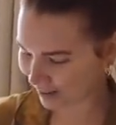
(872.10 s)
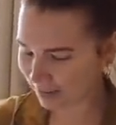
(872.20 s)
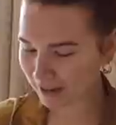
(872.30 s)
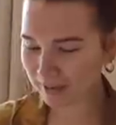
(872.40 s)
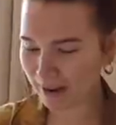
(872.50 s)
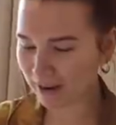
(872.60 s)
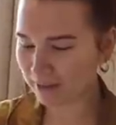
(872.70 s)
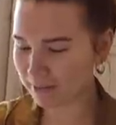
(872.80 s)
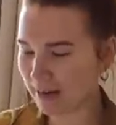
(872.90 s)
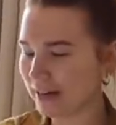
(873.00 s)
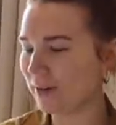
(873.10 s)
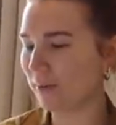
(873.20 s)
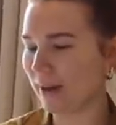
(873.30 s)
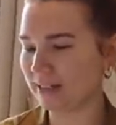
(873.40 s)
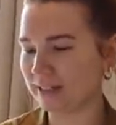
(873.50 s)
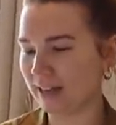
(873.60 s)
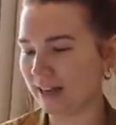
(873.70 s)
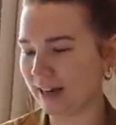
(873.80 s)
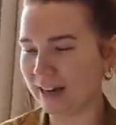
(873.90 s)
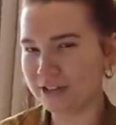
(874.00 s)
Something about a mini whisk,
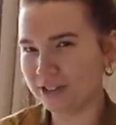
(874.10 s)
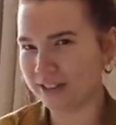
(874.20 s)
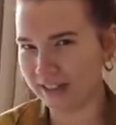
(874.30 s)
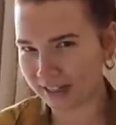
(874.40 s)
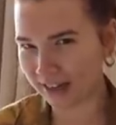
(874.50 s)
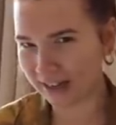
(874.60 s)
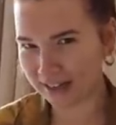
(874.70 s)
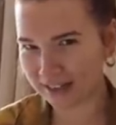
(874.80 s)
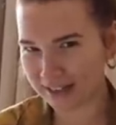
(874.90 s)
like I just need it.